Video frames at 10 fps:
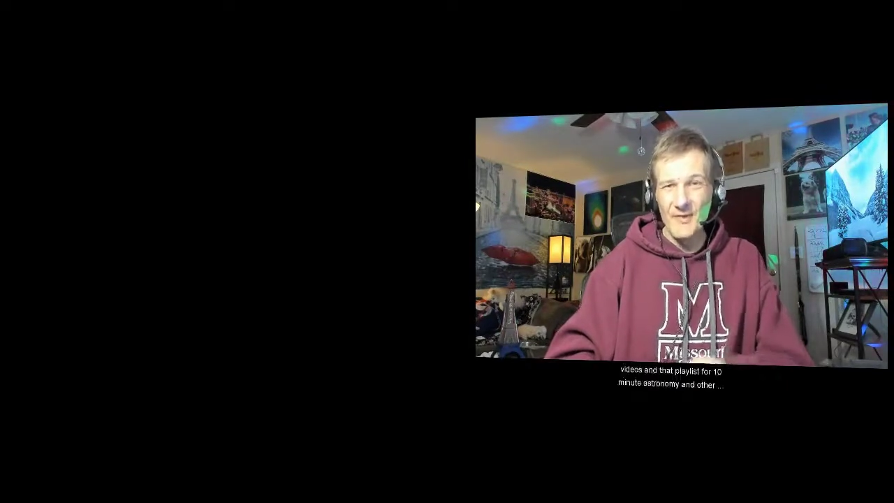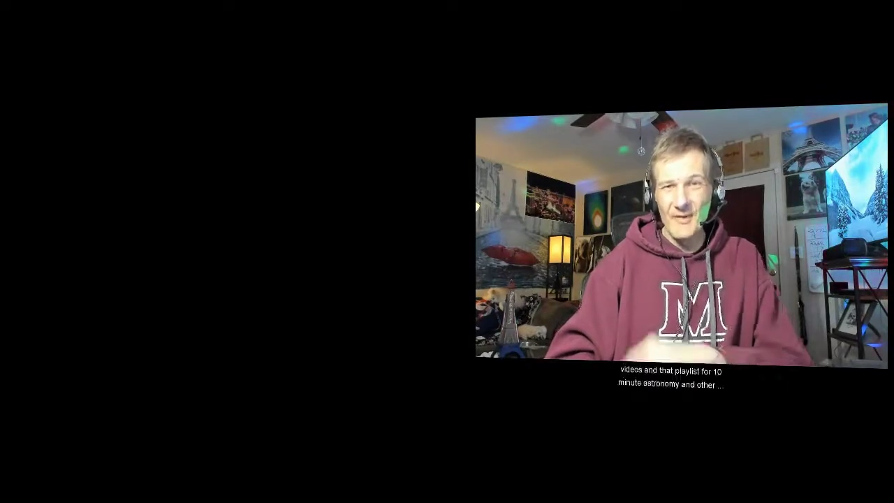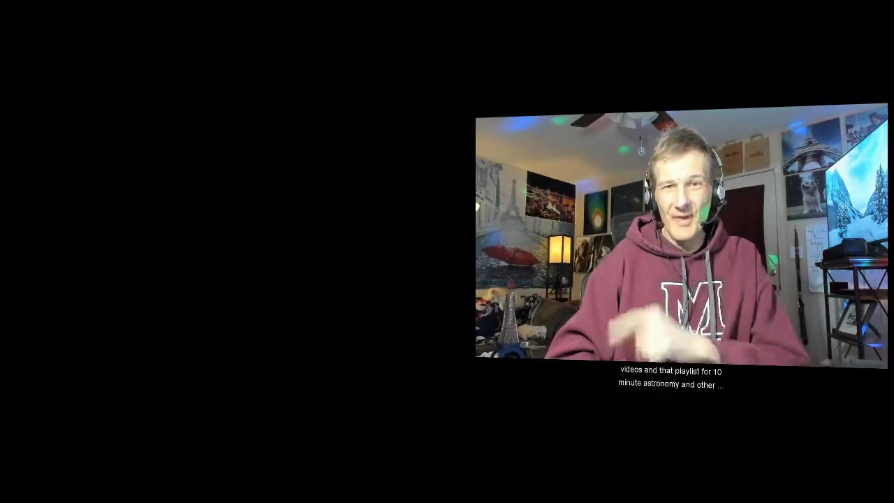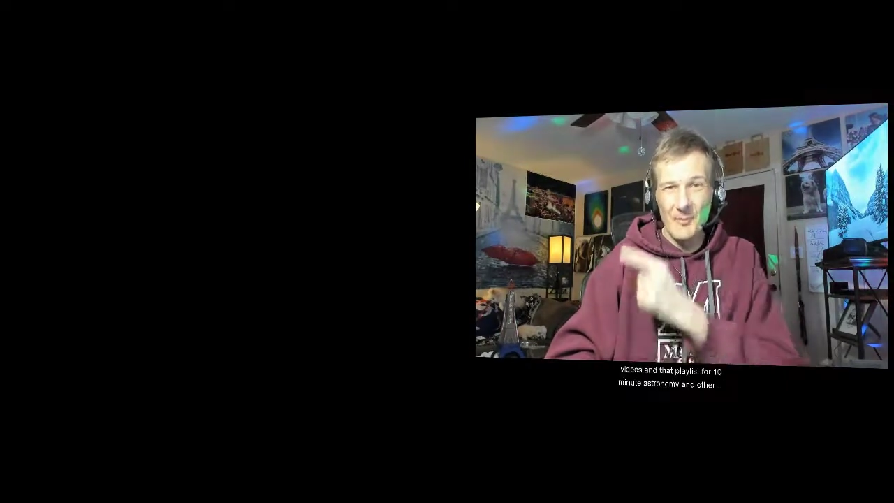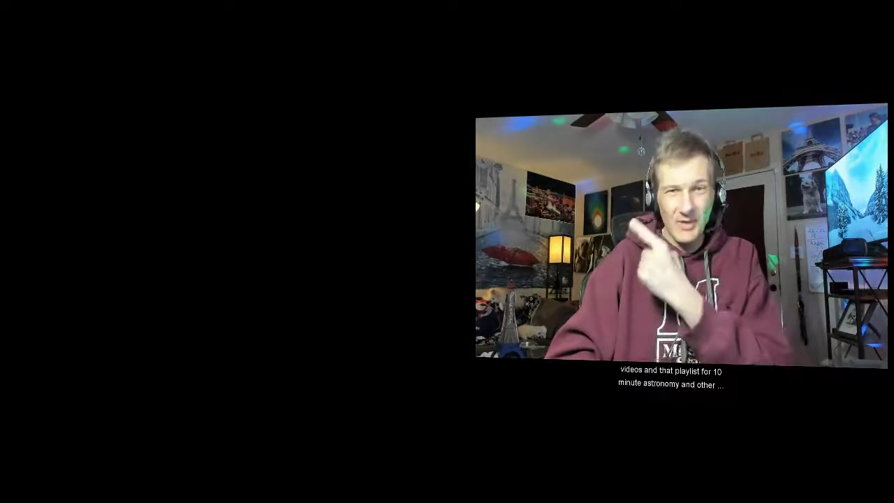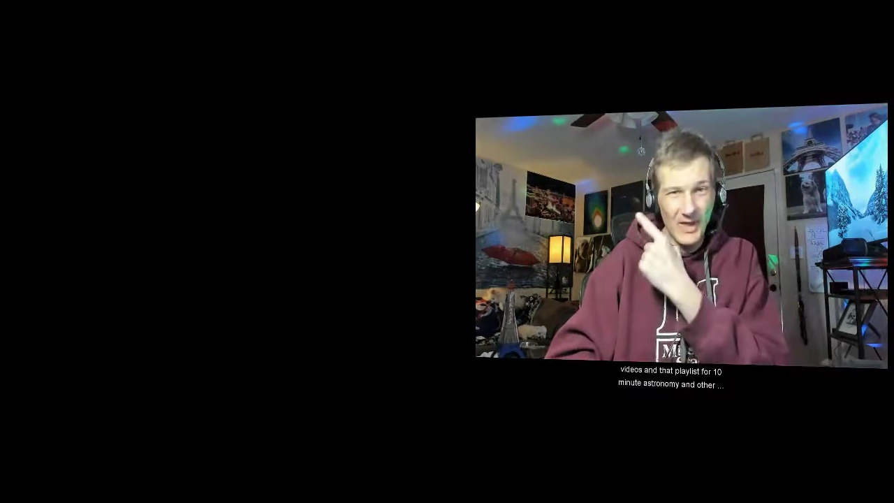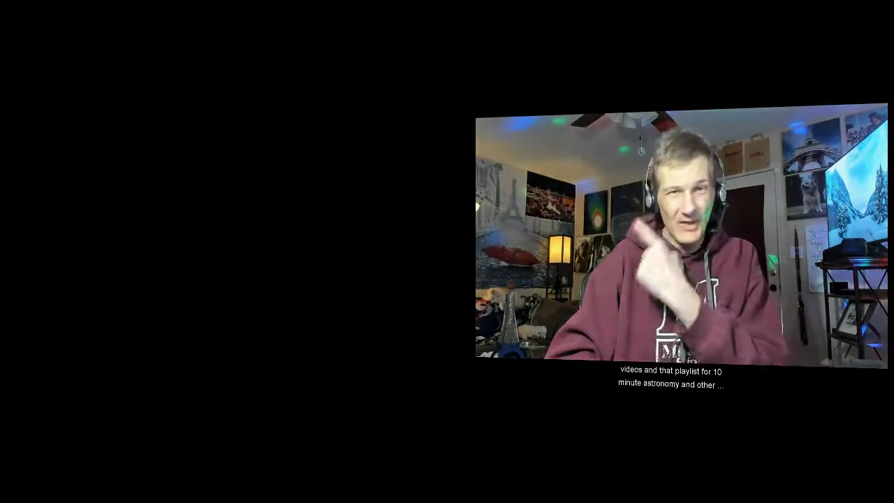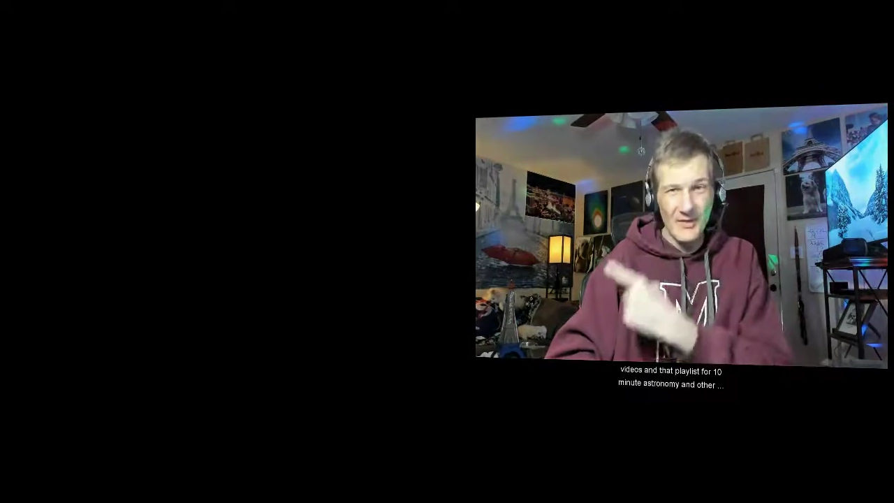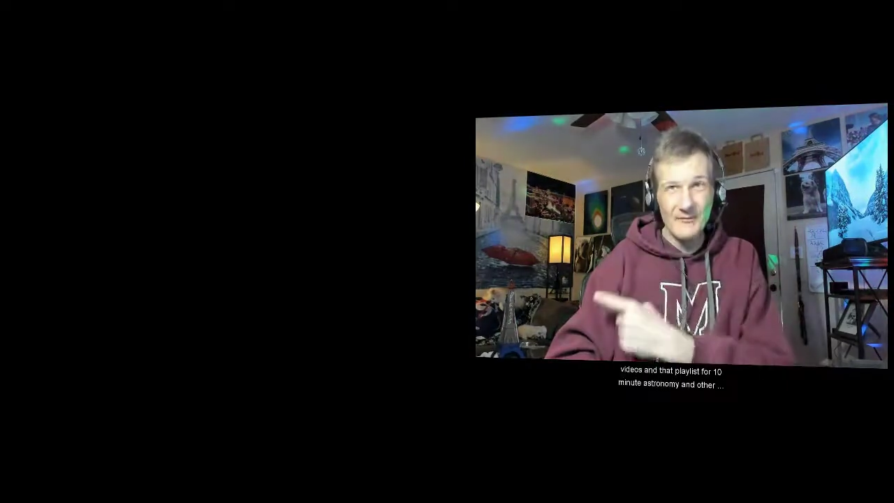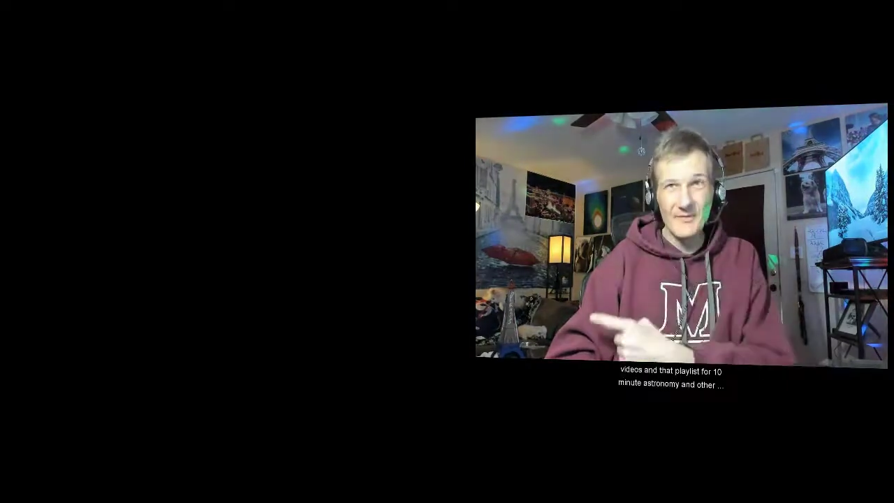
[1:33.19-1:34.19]
in that
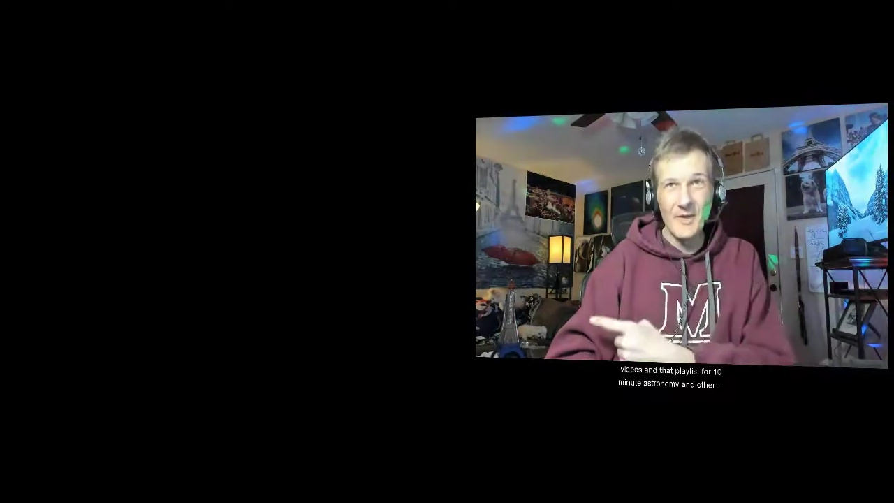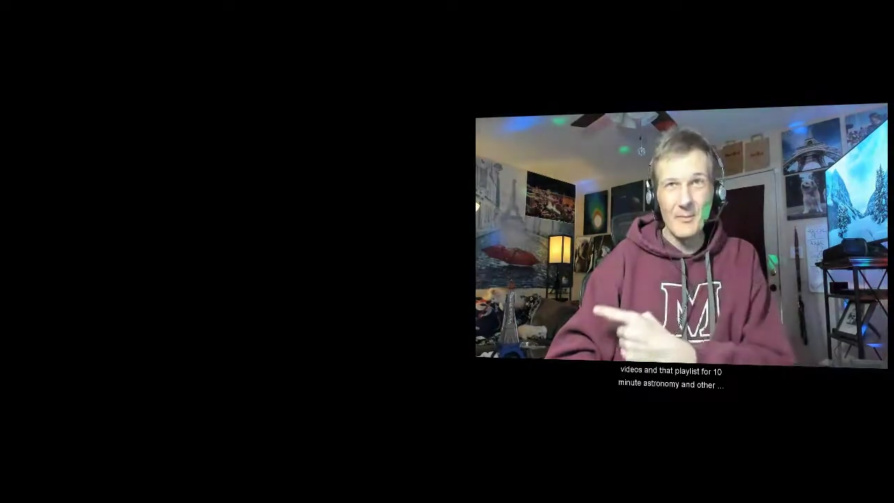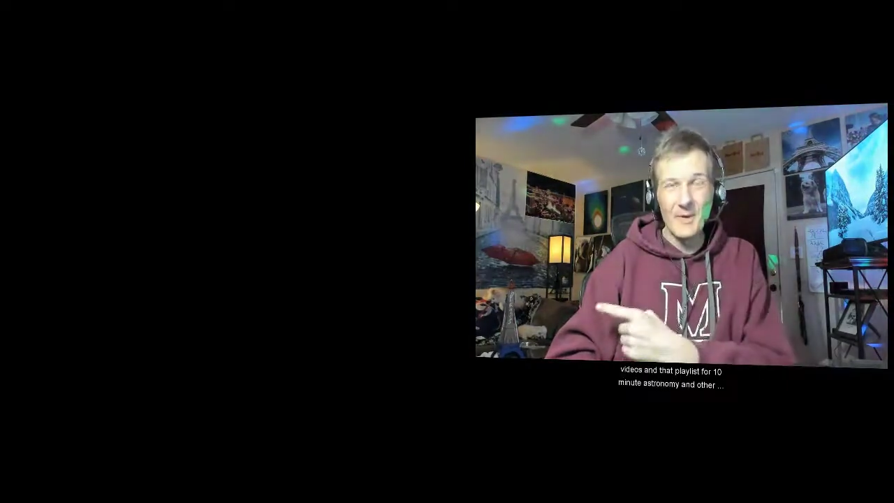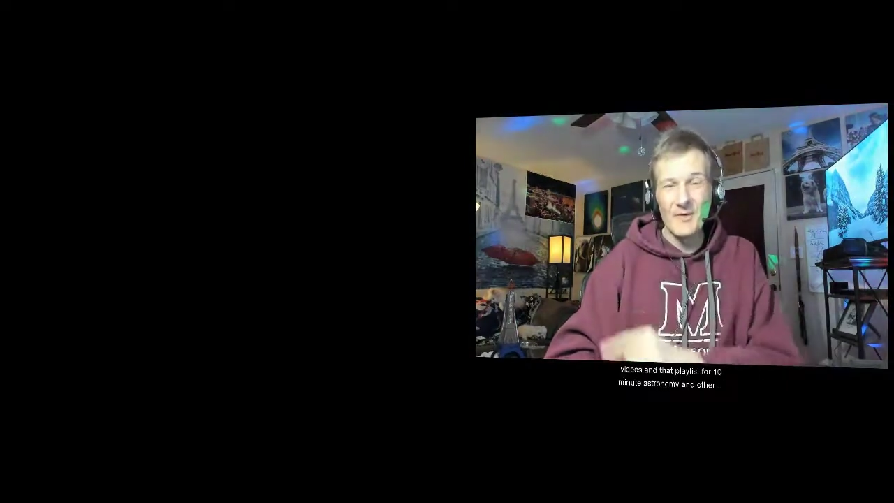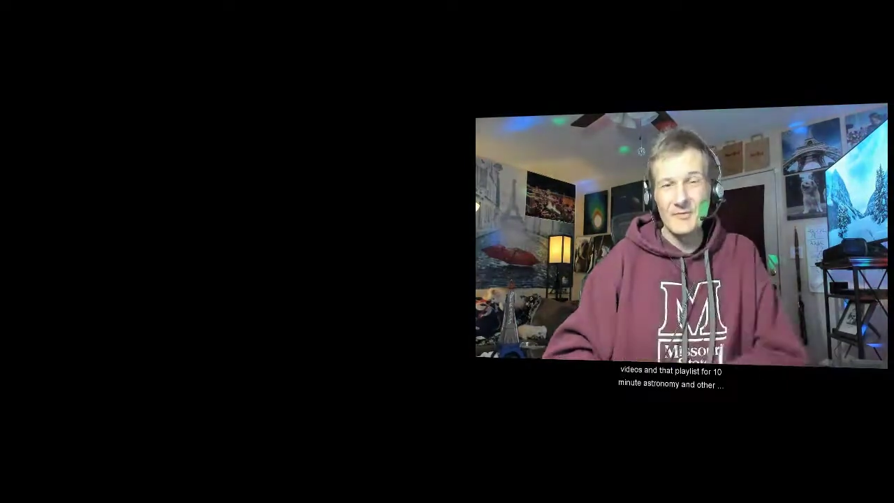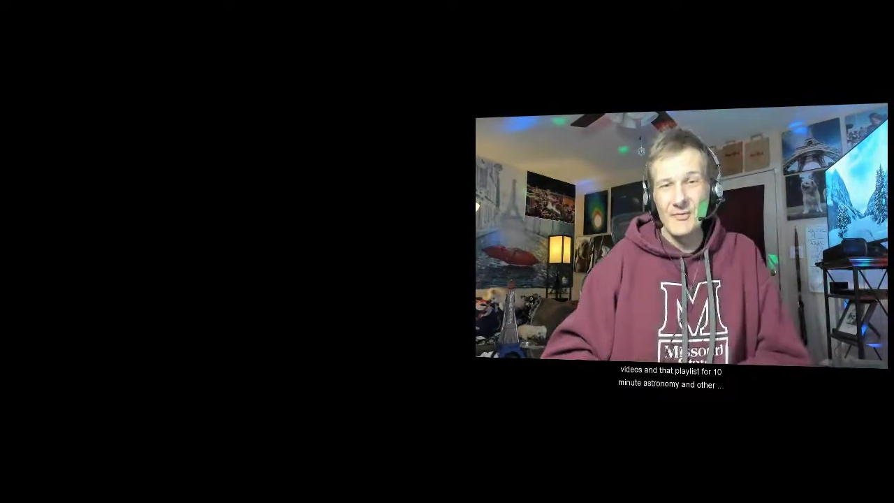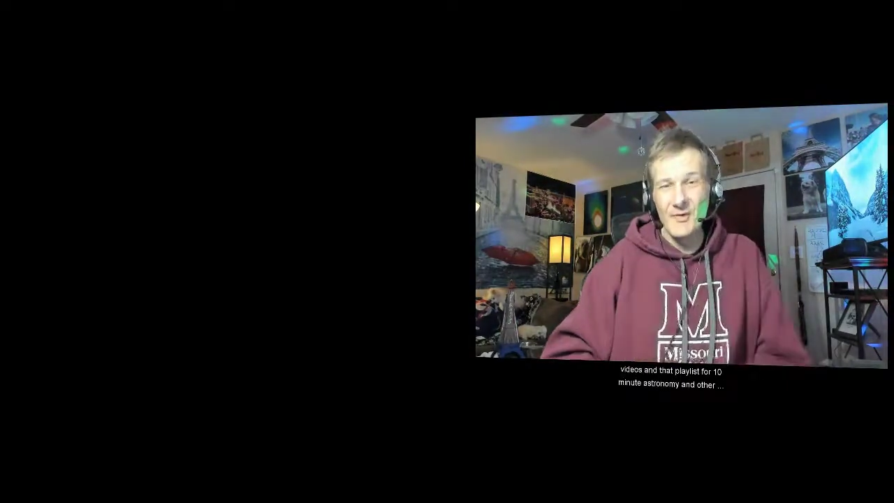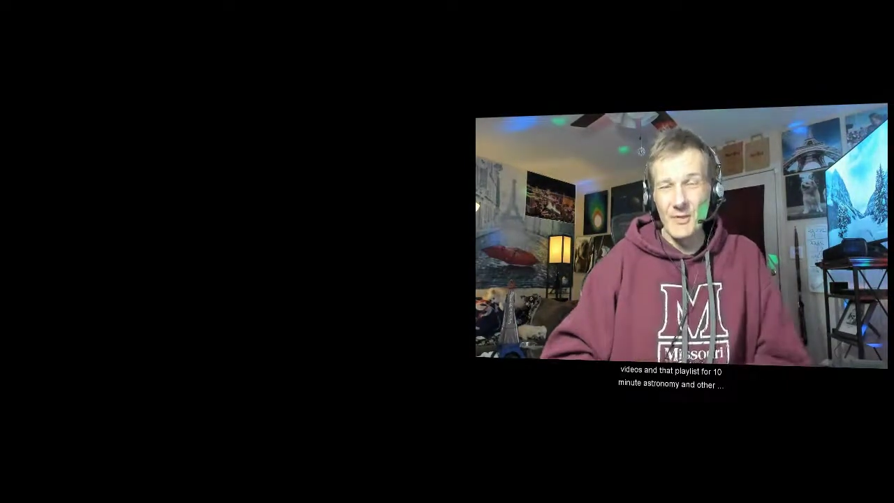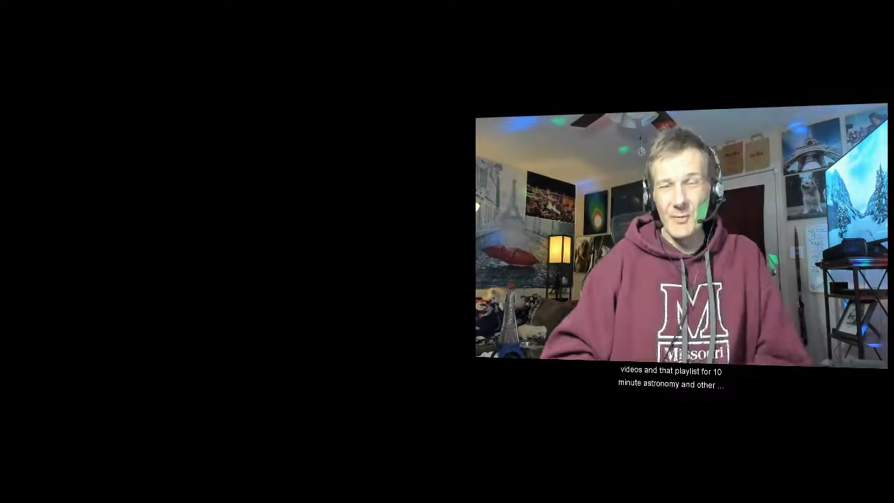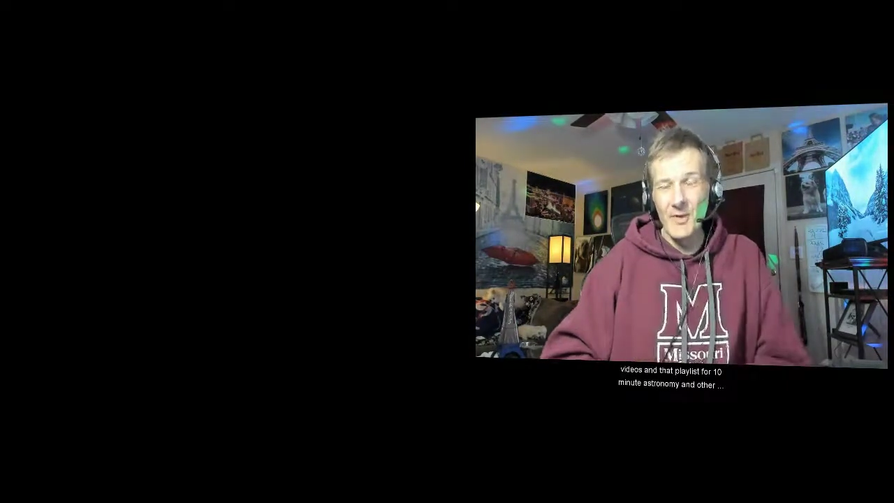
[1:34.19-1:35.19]
playlist for 10 Minute
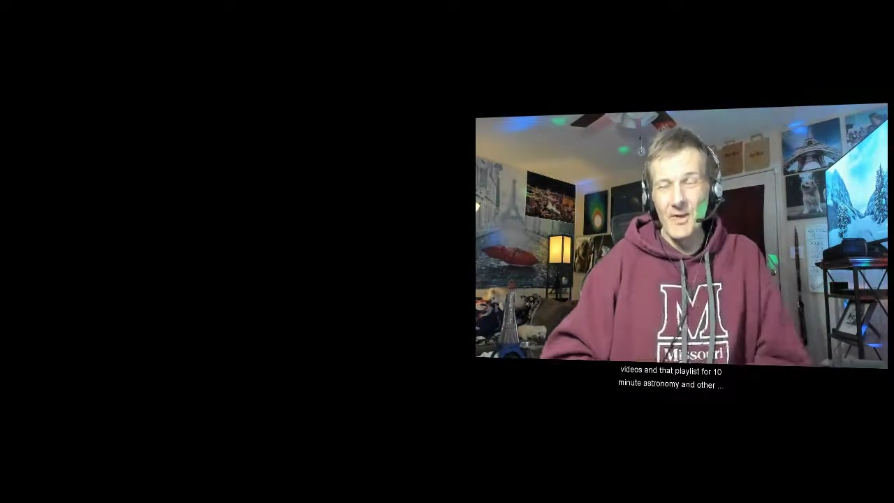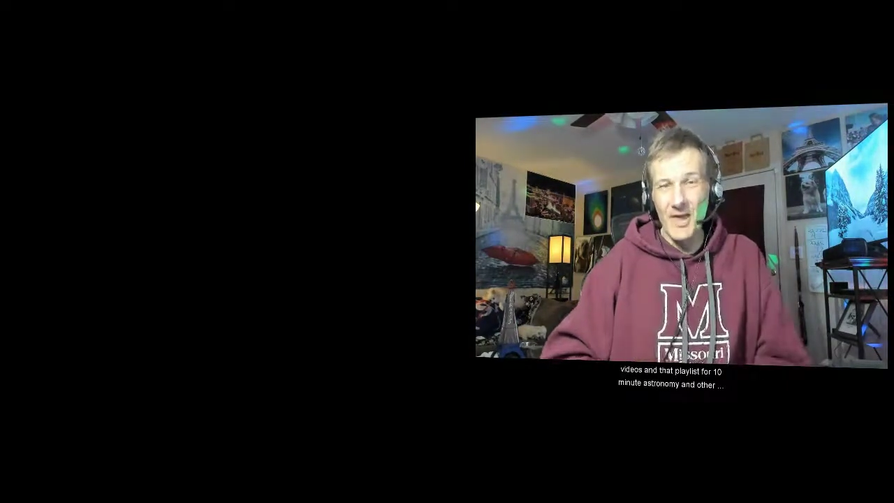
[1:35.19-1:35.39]
Astronomy